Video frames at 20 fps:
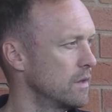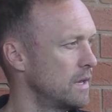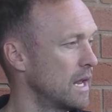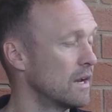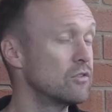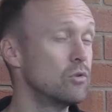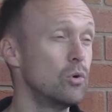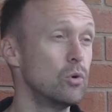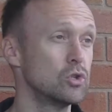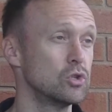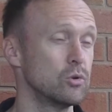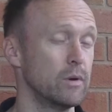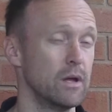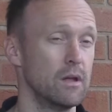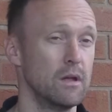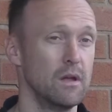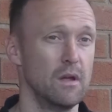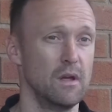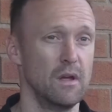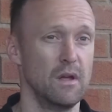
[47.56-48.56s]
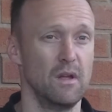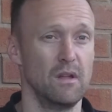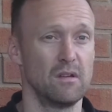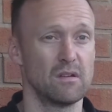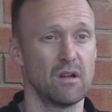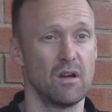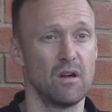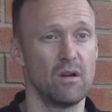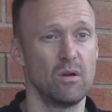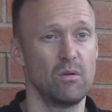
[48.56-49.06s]
next door to it.
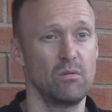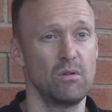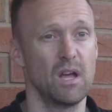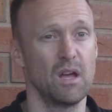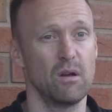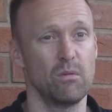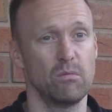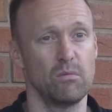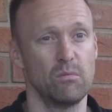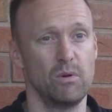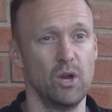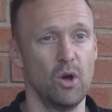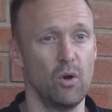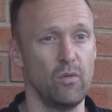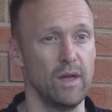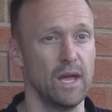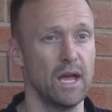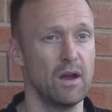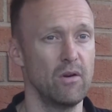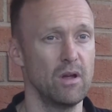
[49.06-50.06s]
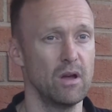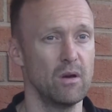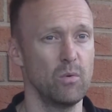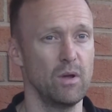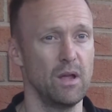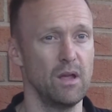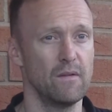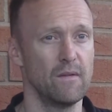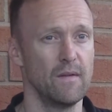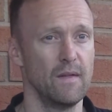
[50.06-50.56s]
So, yeah, we know the area.
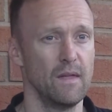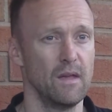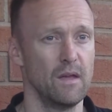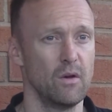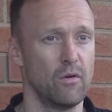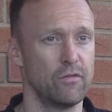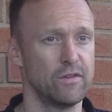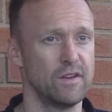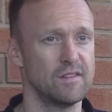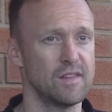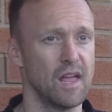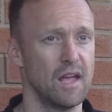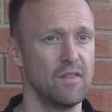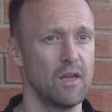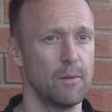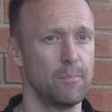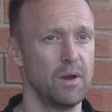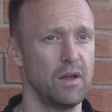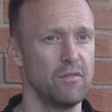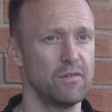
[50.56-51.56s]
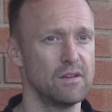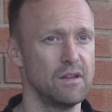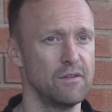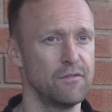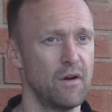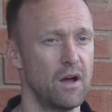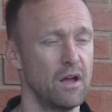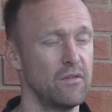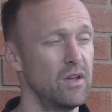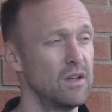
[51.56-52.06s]
We obviously stayed there previously,
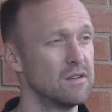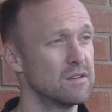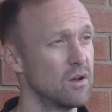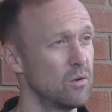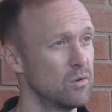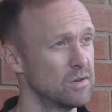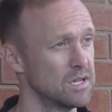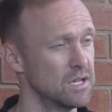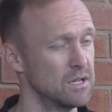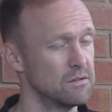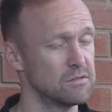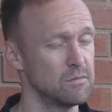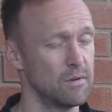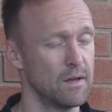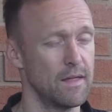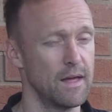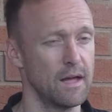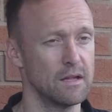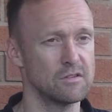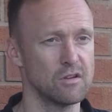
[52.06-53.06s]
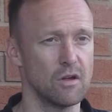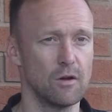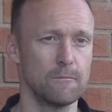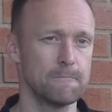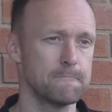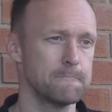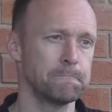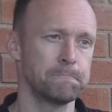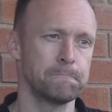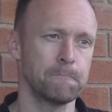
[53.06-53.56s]
5 years ago, was it? Something like that. So,
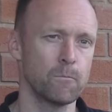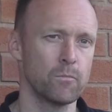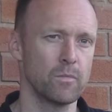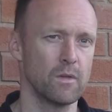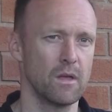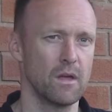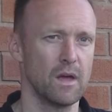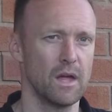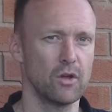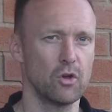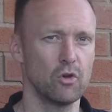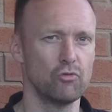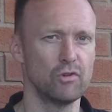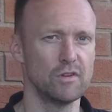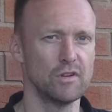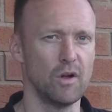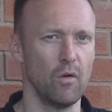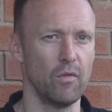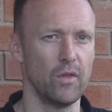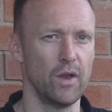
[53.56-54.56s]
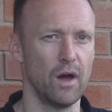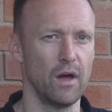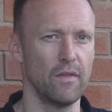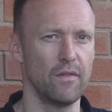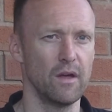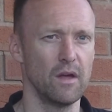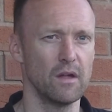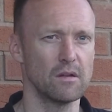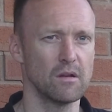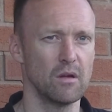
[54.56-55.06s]
had a good result on the
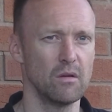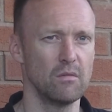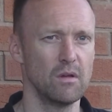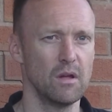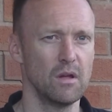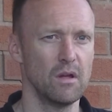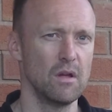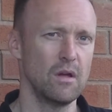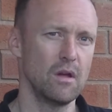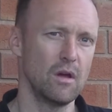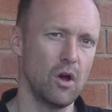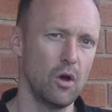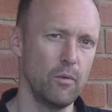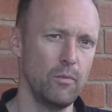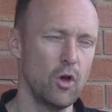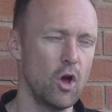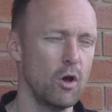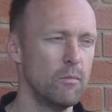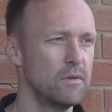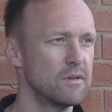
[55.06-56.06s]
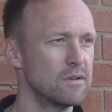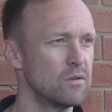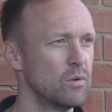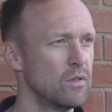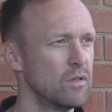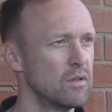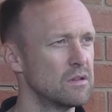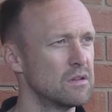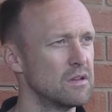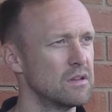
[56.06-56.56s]
night there. So, hope the omens are
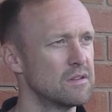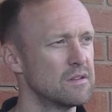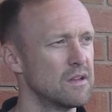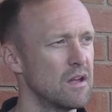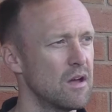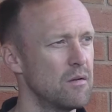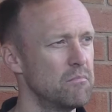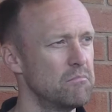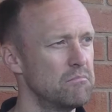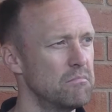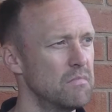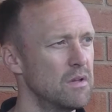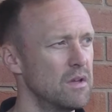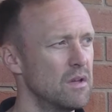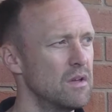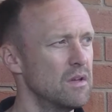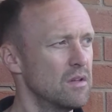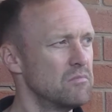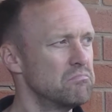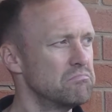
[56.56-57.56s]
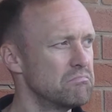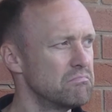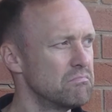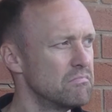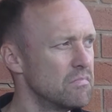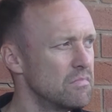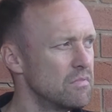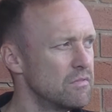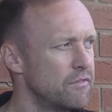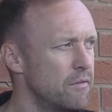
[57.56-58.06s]
with us. It's
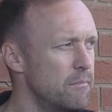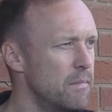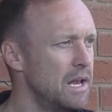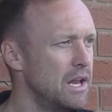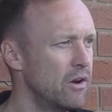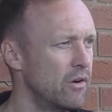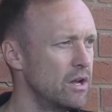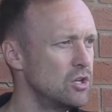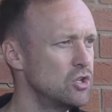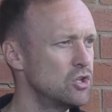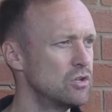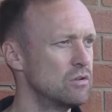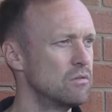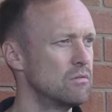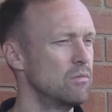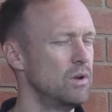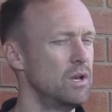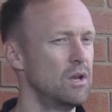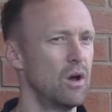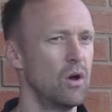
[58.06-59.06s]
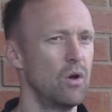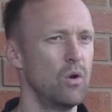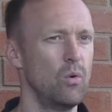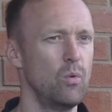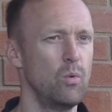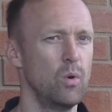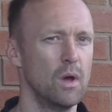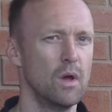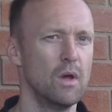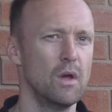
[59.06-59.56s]
familiar-ish. We
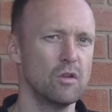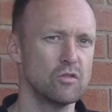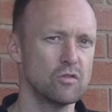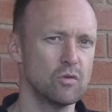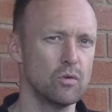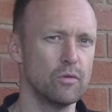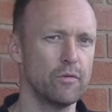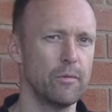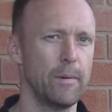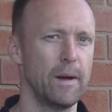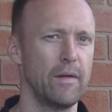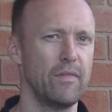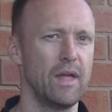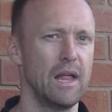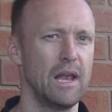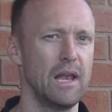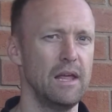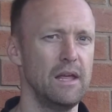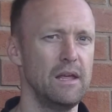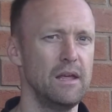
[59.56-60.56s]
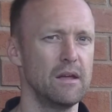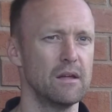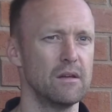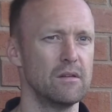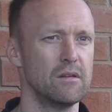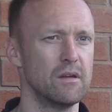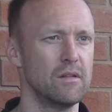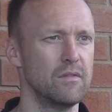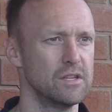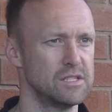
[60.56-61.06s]
know sort of about their league
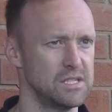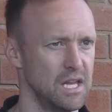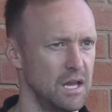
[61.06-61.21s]
and the